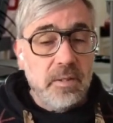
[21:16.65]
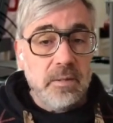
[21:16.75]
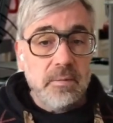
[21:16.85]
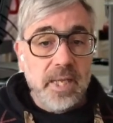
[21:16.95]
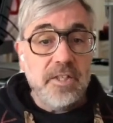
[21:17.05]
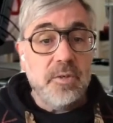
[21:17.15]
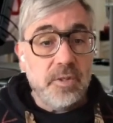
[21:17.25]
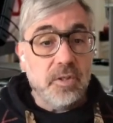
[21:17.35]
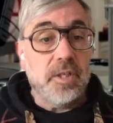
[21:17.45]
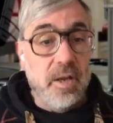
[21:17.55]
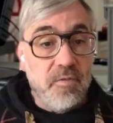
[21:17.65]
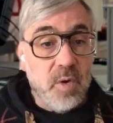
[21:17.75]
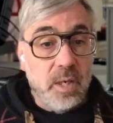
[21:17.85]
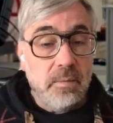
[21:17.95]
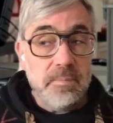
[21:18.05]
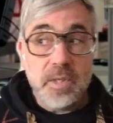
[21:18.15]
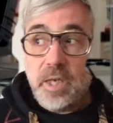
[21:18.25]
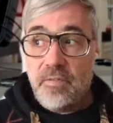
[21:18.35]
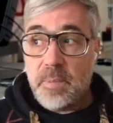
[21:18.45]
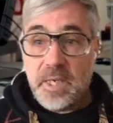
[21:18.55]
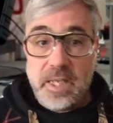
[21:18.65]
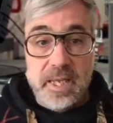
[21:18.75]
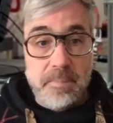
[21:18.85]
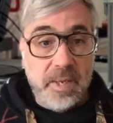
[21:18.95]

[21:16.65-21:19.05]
with the equipment that is quite cheap,